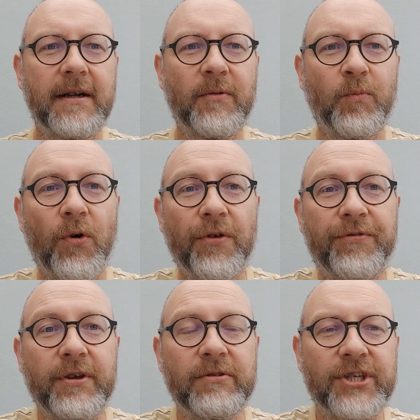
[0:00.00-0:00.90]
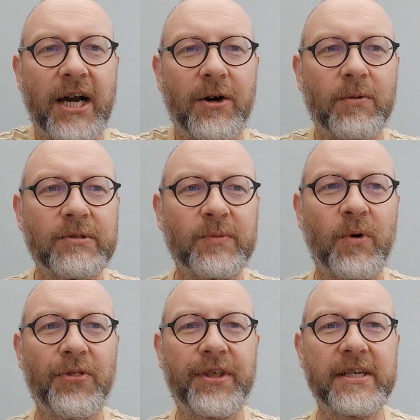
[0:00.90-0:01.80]
what the future holds and
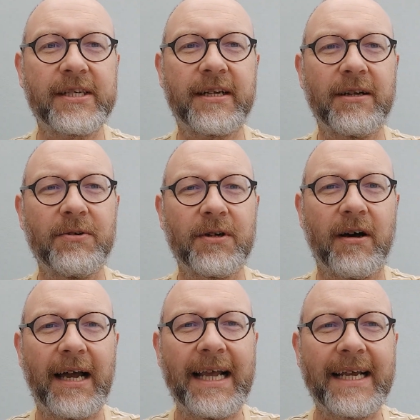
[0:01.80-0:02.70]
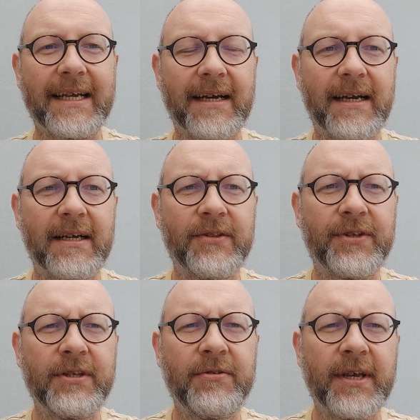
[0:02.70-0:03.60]
what things are going to look like
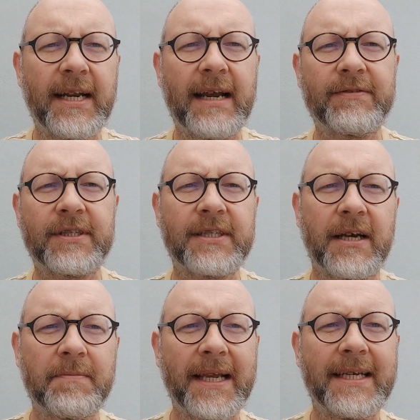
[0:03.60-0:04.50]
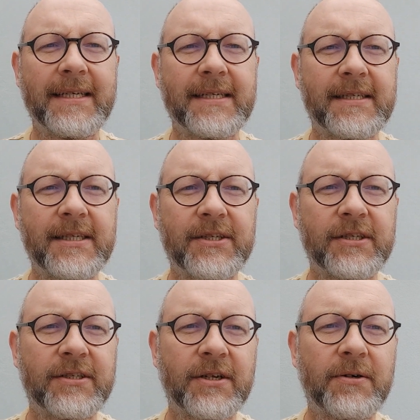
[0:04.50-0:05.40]
that you then have to start making
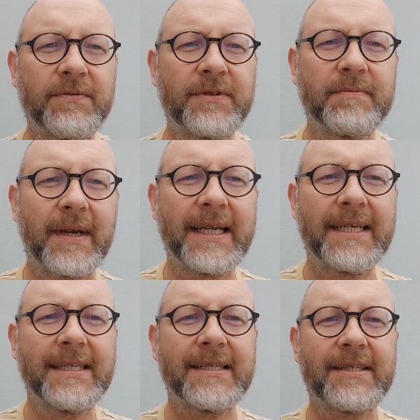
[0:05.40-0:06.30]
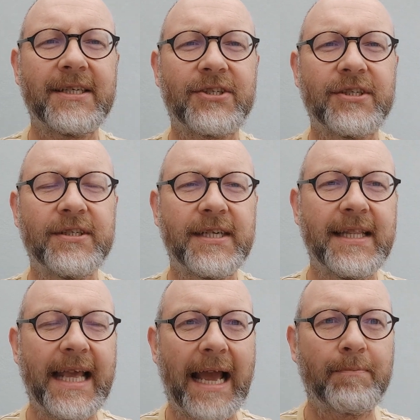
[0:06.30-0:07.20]
decisions, and often making decisions in
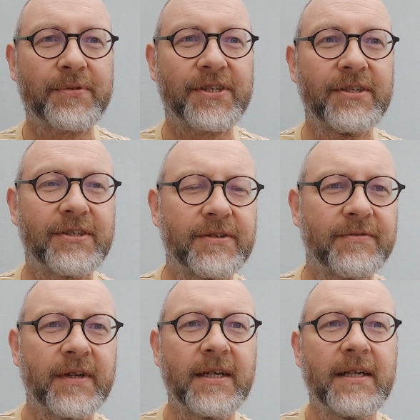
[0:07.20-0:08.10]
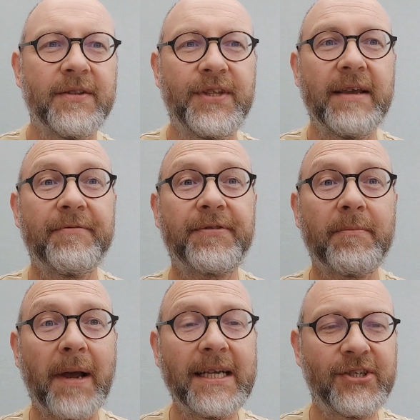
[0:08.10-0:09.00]
the absence of the
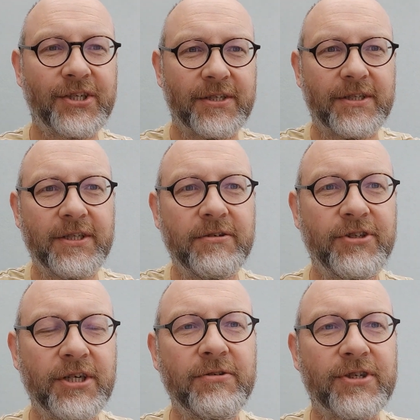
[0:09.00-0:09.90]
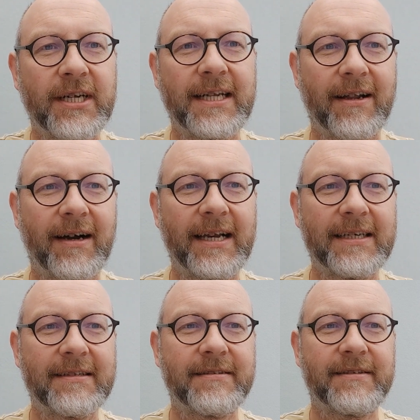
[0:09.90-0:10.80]
information that you'd usually like
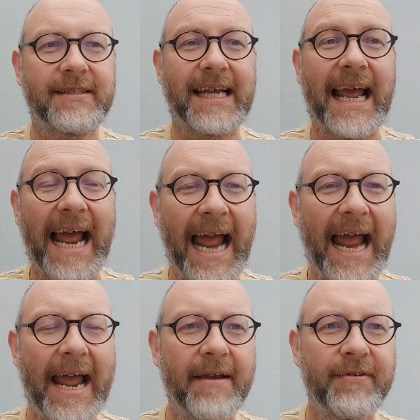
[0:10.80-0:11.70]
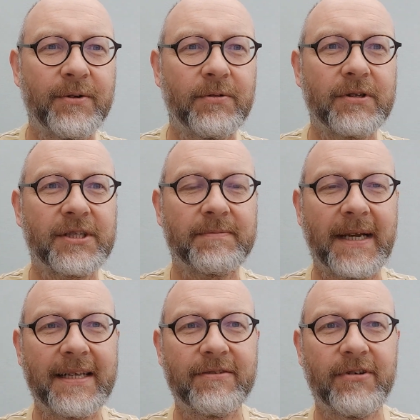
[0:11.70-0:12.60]
to have in order to
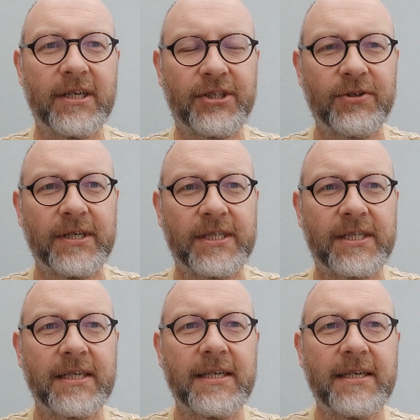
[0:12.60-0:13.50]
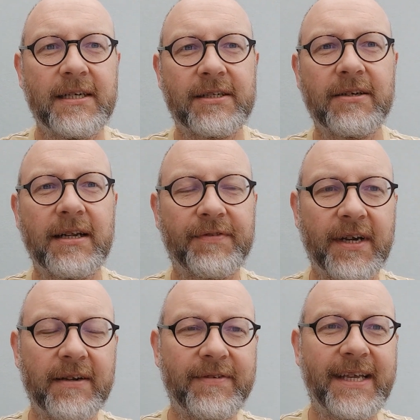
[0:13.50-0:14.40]
make the right choice. So you're left
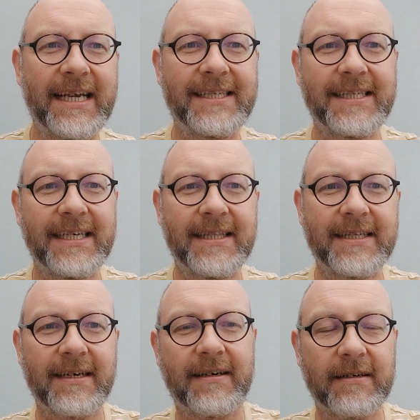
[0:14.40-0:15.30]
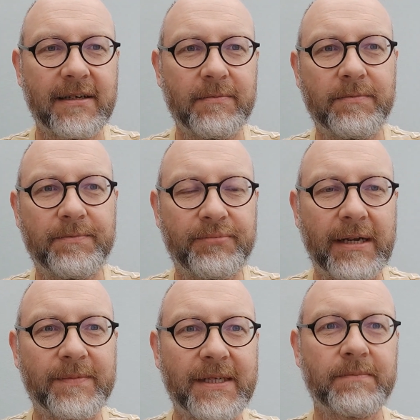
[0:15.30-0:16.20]
kind of guessing in the dark, and
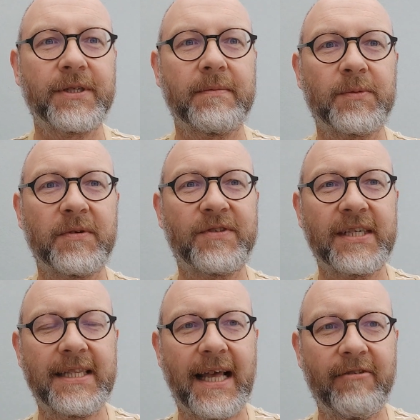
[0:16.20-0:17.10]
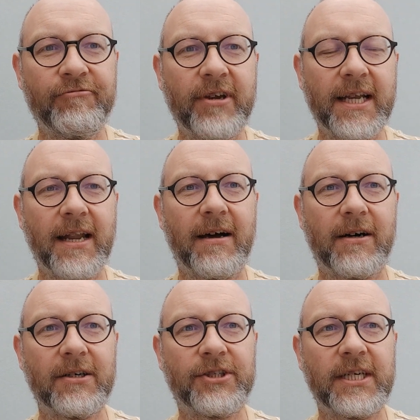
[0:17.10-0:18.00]
perhaps sometimes we've seen that writ
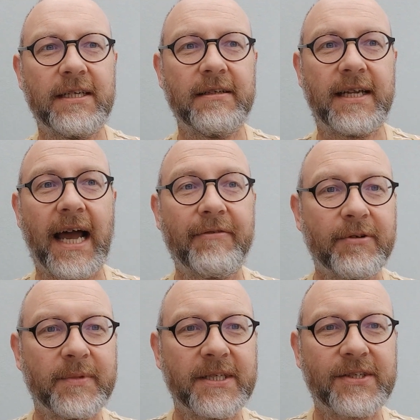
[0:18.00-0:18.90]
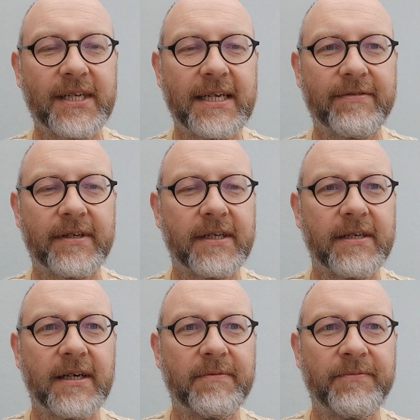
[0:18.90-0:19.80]
large in governments, even
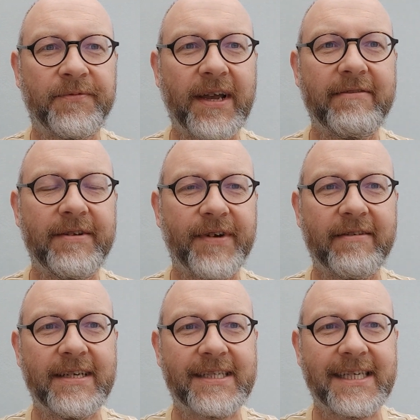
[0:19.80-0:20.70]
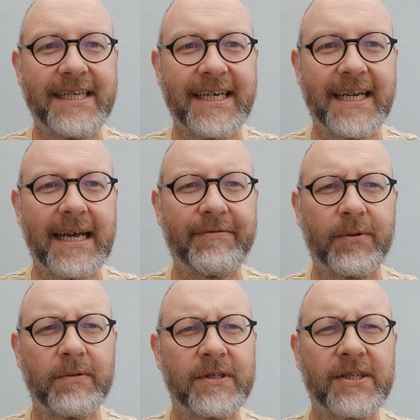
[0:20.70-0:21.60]
at very, very senior
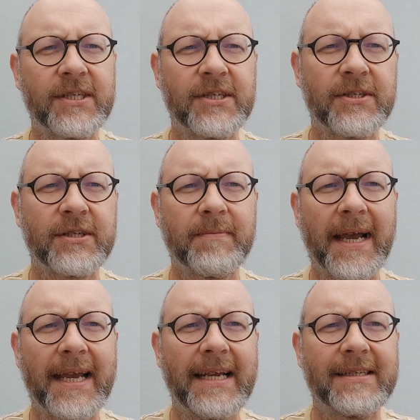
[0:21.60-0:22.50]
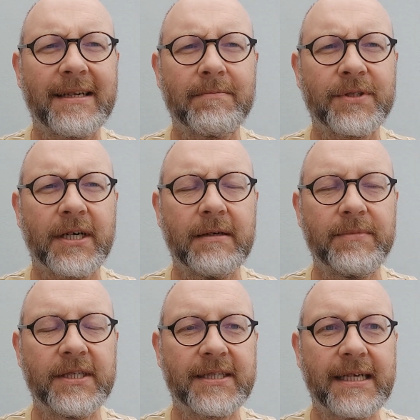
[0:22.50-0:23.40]
level. Decisions are made, sometimes
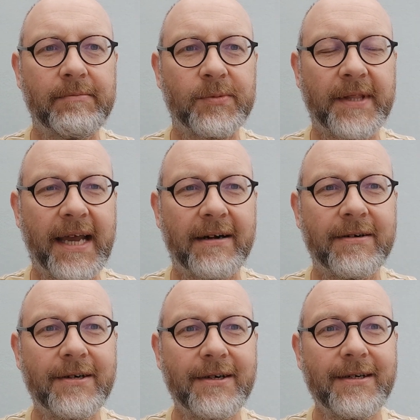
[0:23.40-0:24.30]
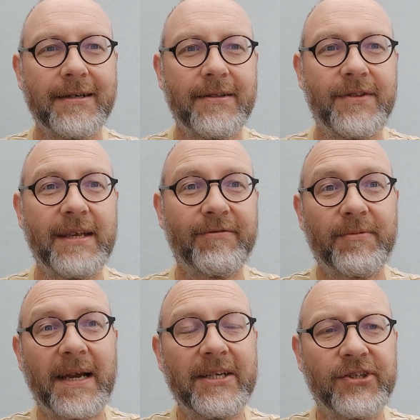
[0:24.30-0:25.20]
it seems, without the
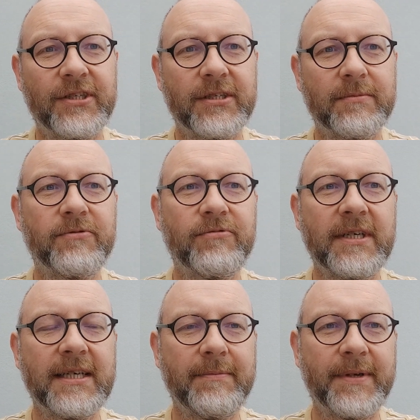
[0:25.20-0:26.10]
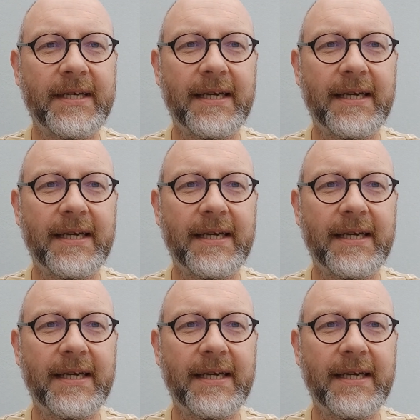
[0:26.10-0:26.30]
information that would really be